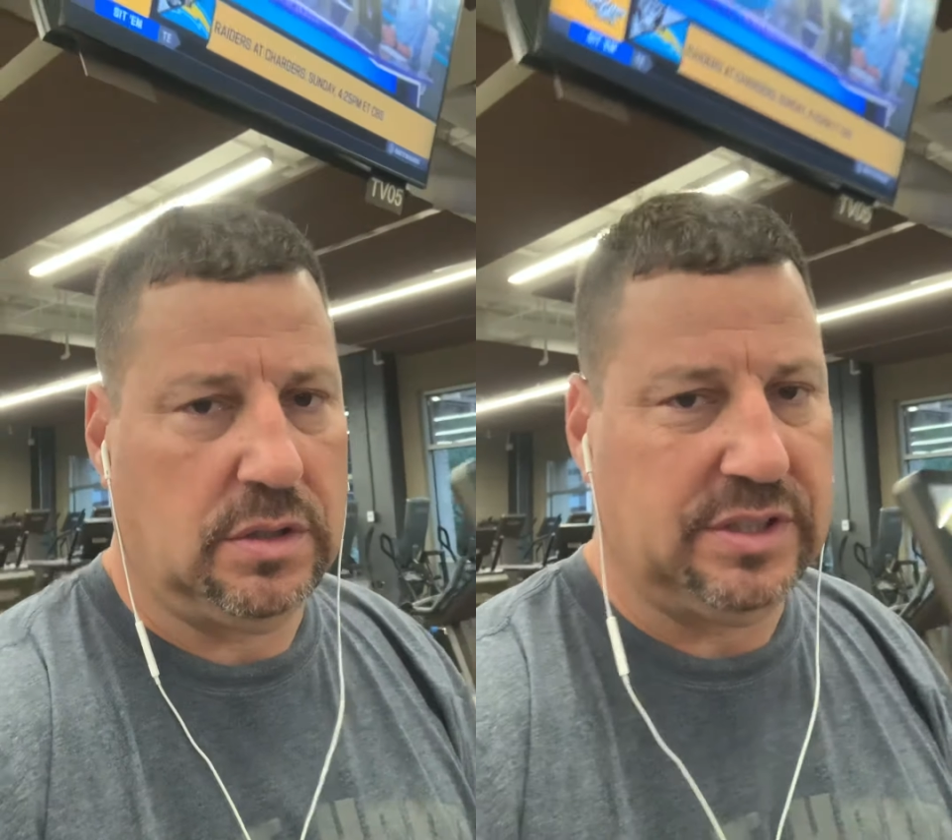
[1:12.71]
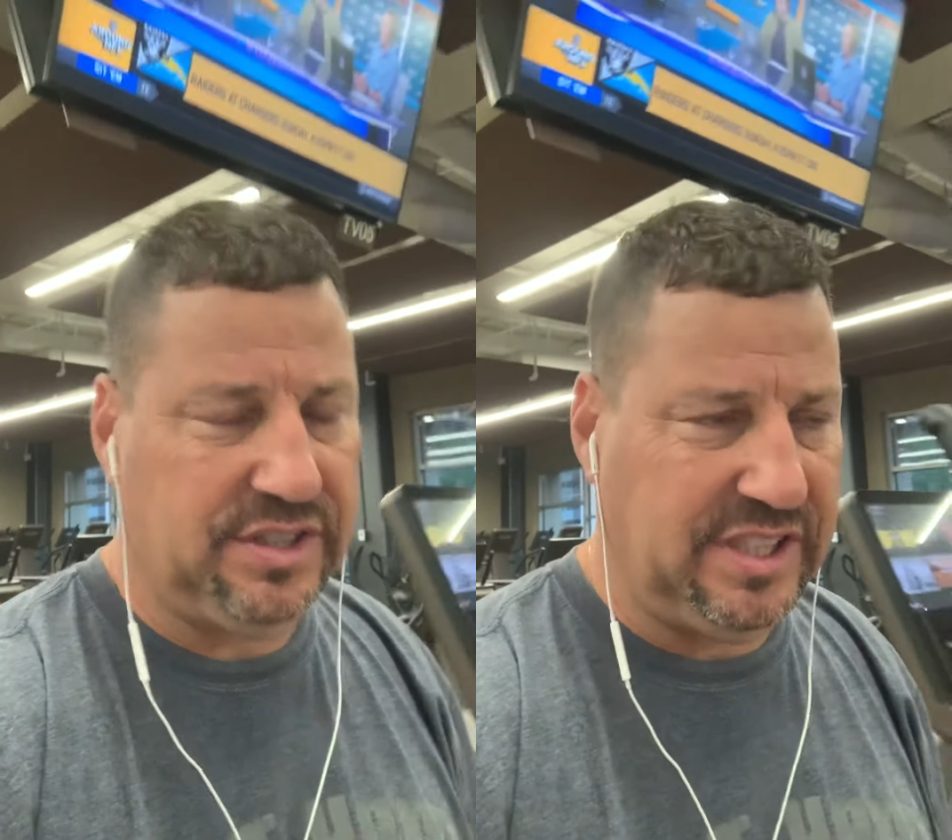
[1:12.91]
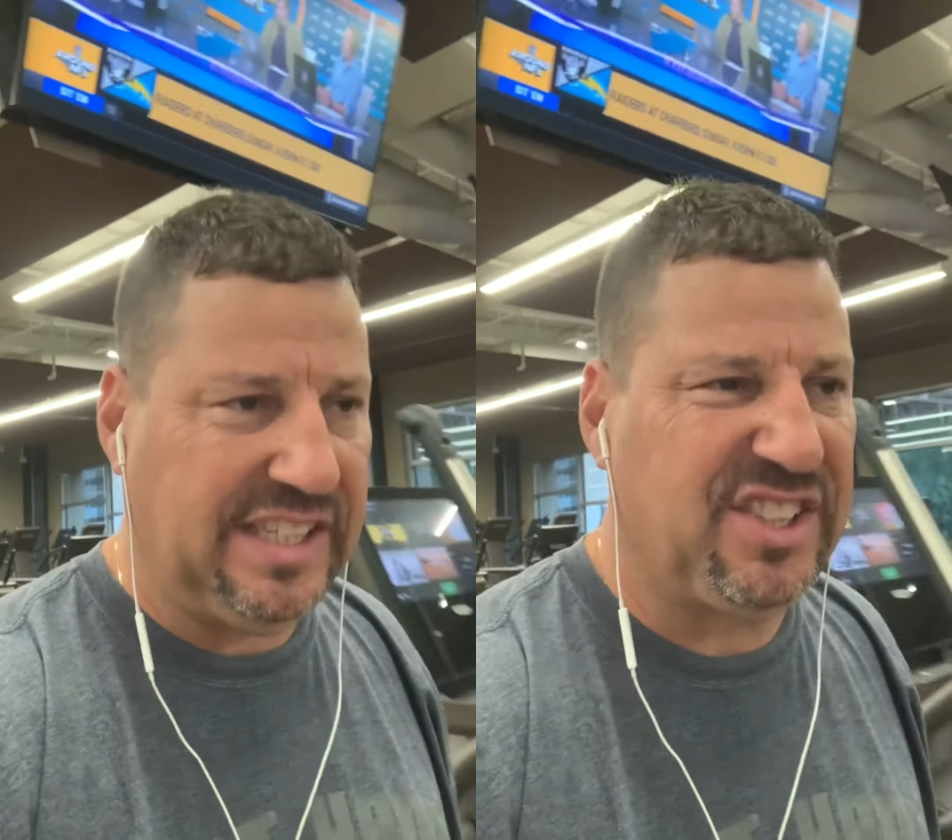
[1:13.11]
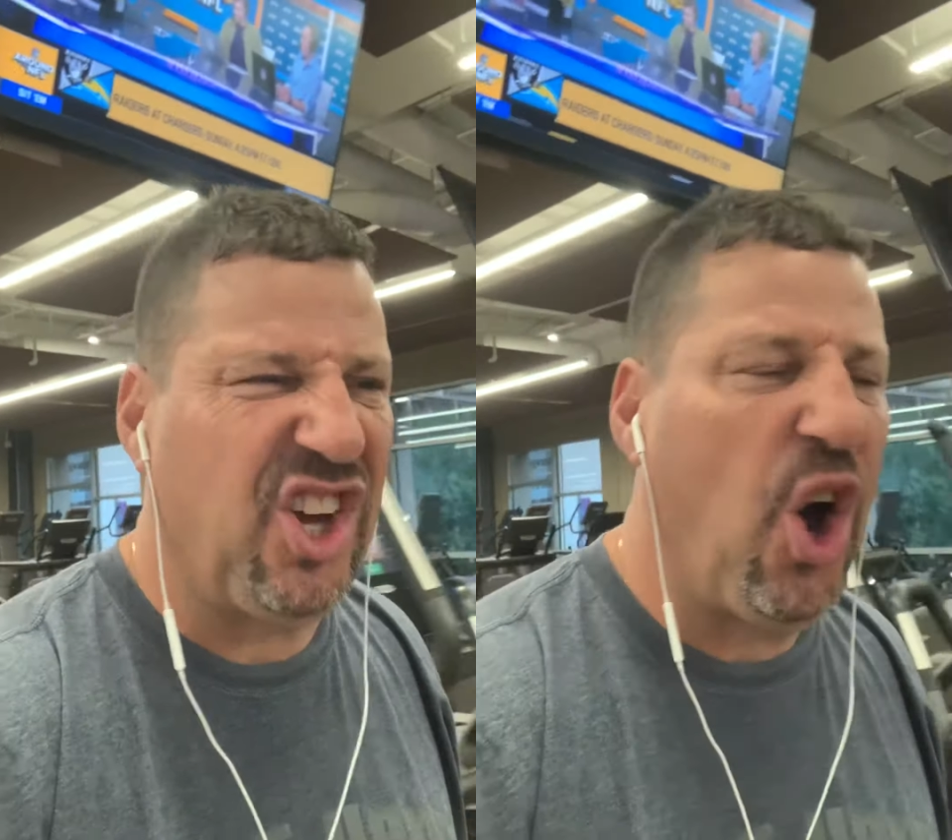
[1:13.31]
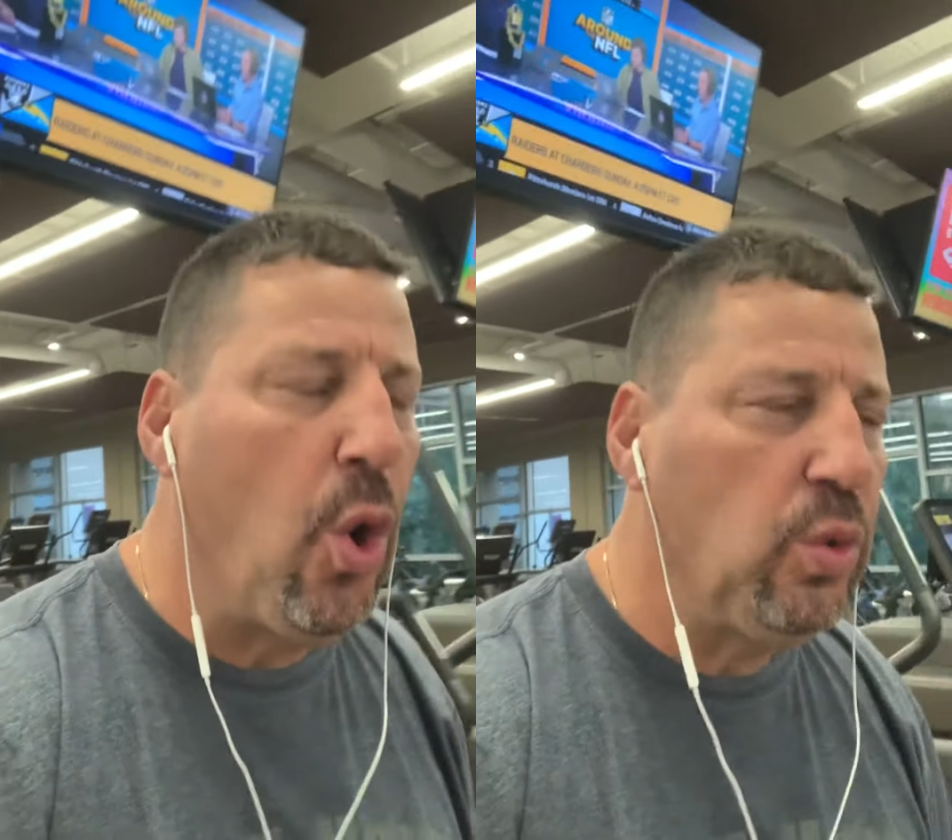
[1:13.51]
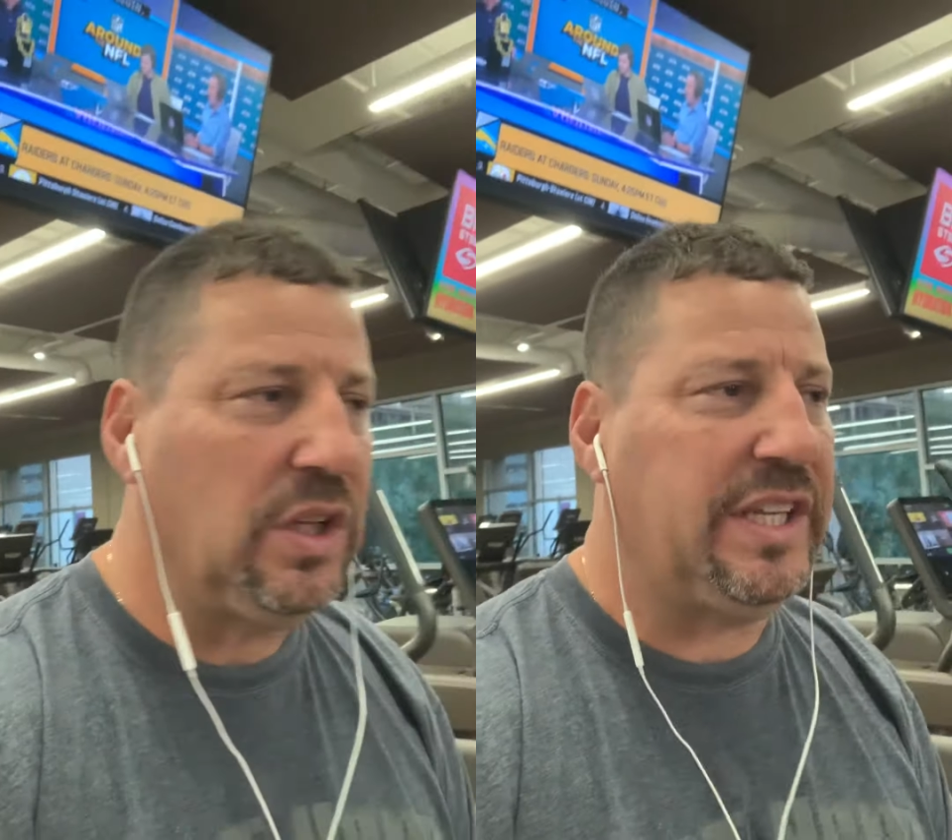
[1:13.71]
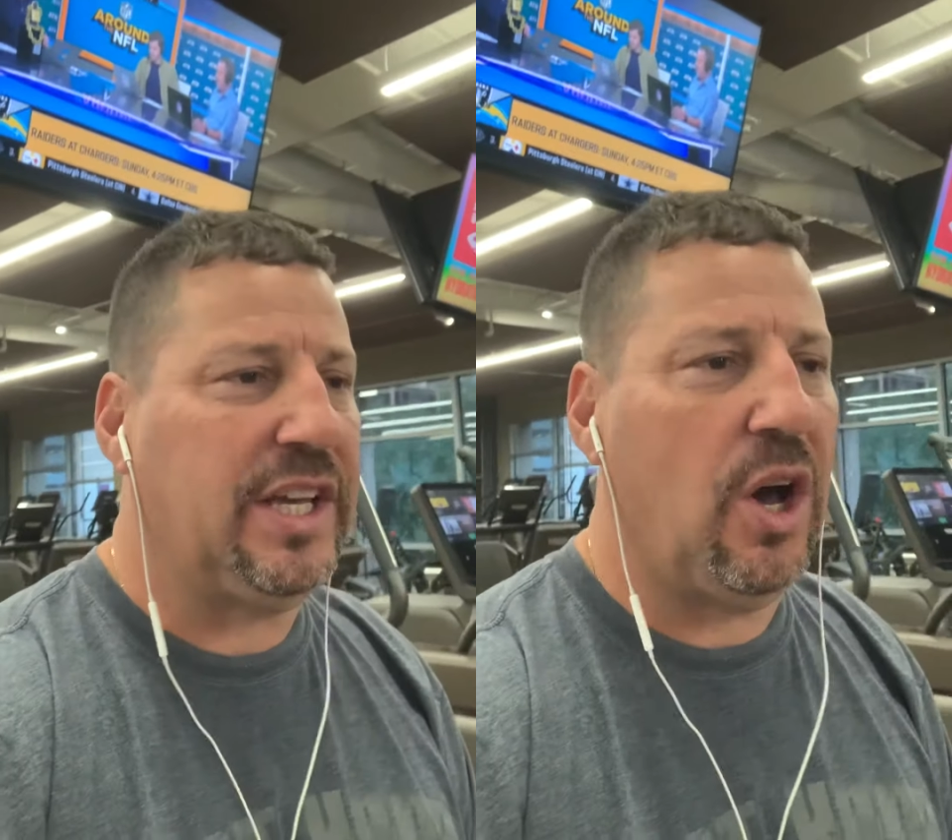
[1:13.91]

seeks only